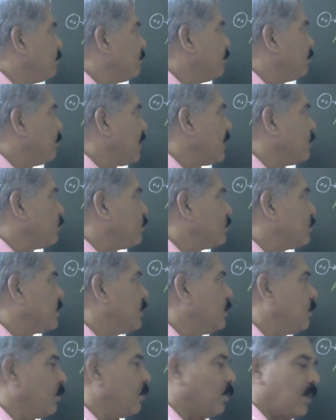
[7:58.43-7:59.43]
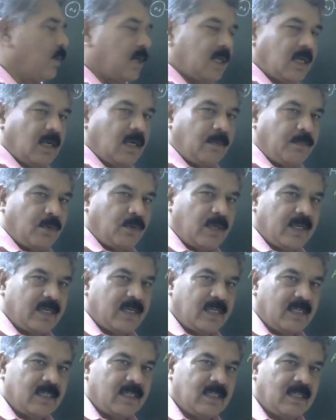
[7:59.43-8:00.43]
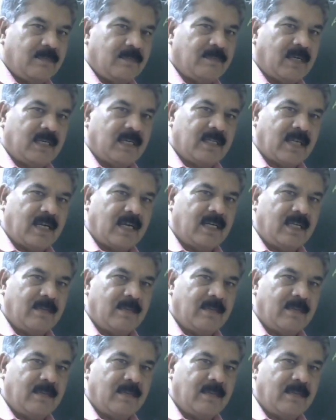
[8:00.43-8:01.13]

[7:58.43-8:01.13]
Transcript: by using overcurrent protection scheme, that is IDMT